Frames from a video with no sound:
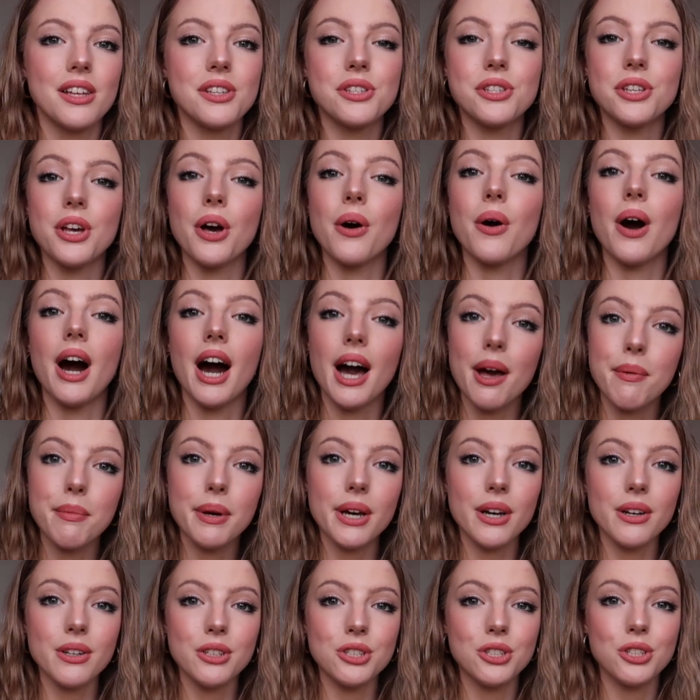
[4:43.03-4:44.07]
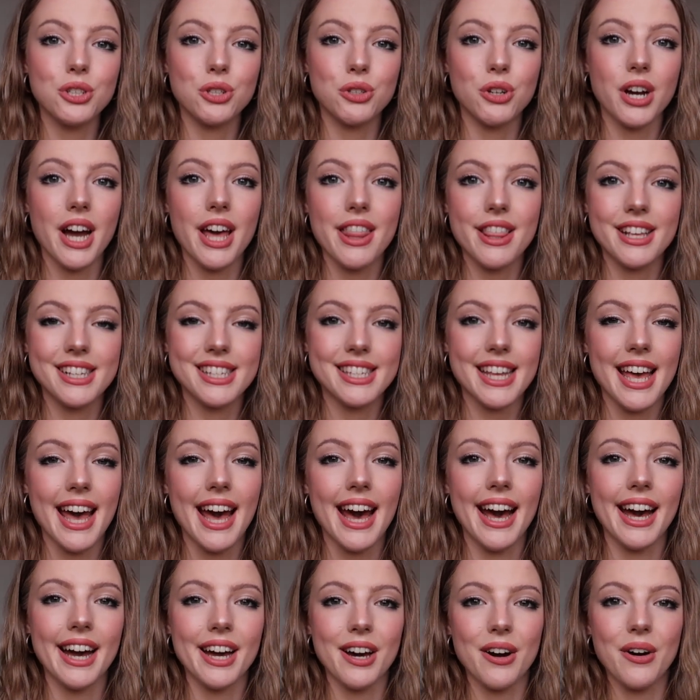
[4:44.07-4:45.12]
So I'm going to try this
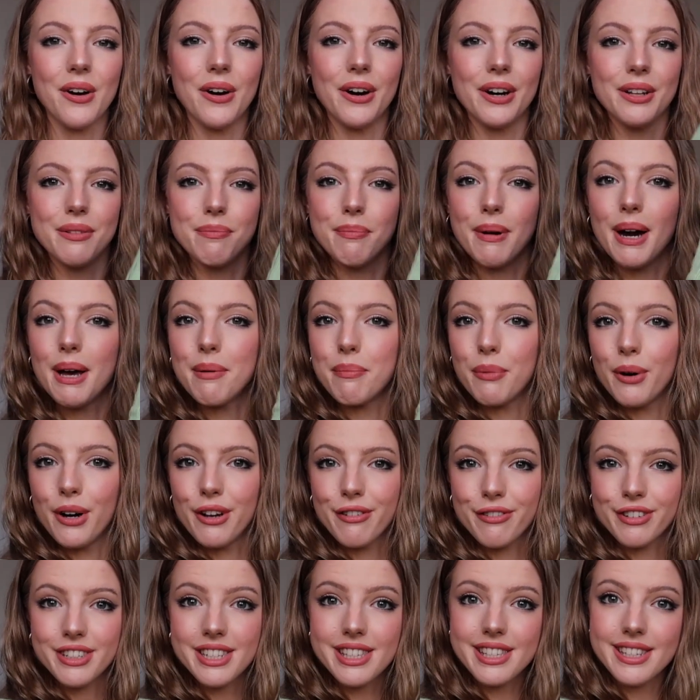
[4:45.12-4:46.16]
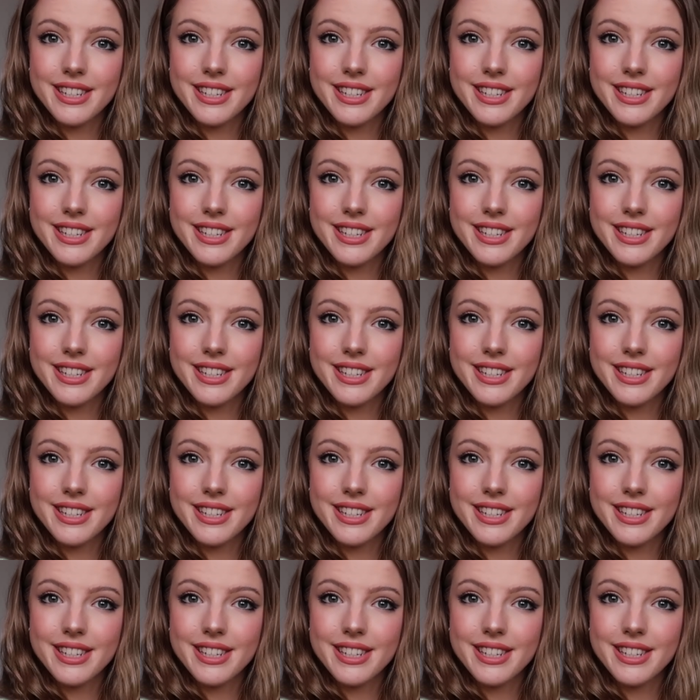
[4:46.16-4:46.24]
hack on my boyfriend's